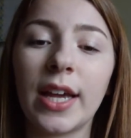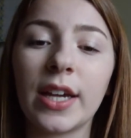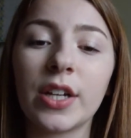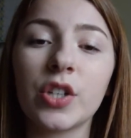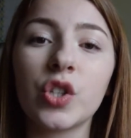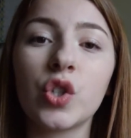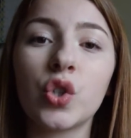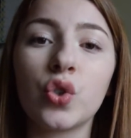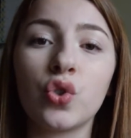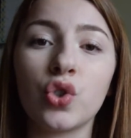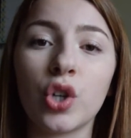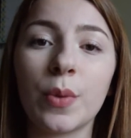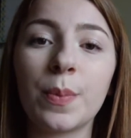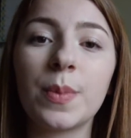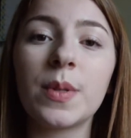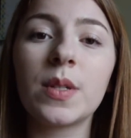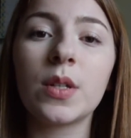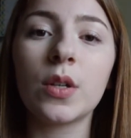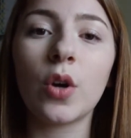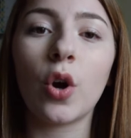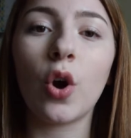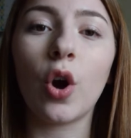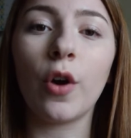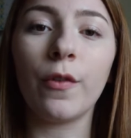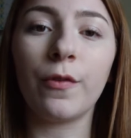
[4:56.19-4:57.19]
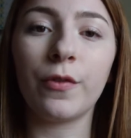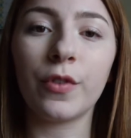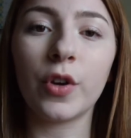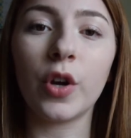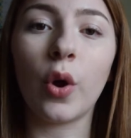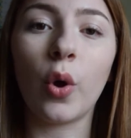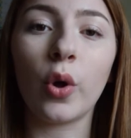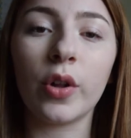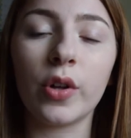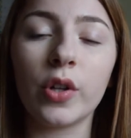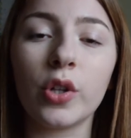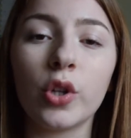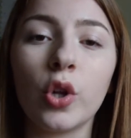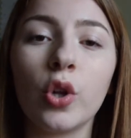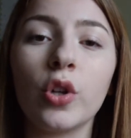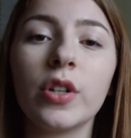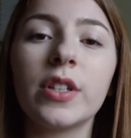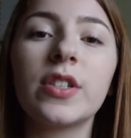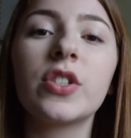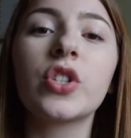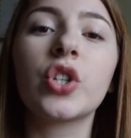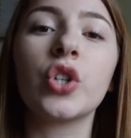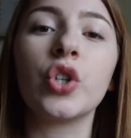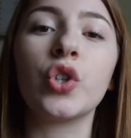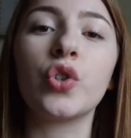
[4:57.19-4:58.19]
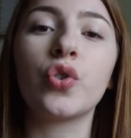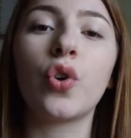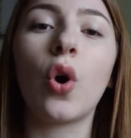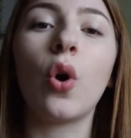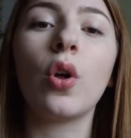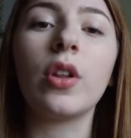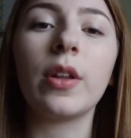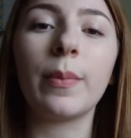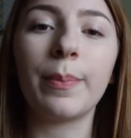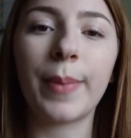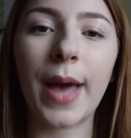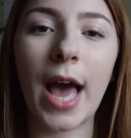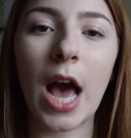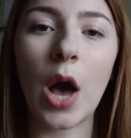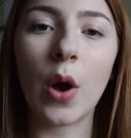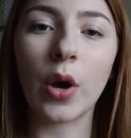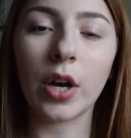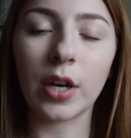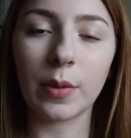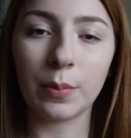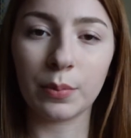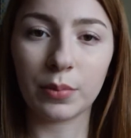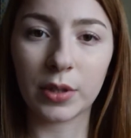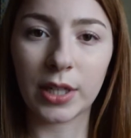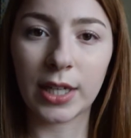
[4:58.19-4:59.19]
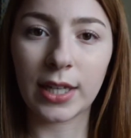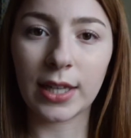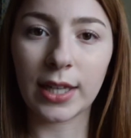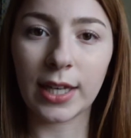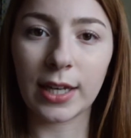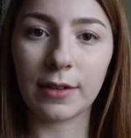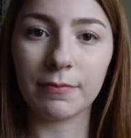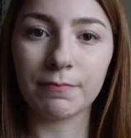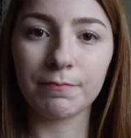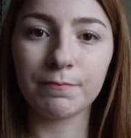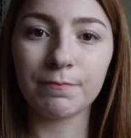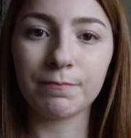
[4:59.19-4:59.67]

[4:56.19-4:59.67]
stripped of all its control and power completely.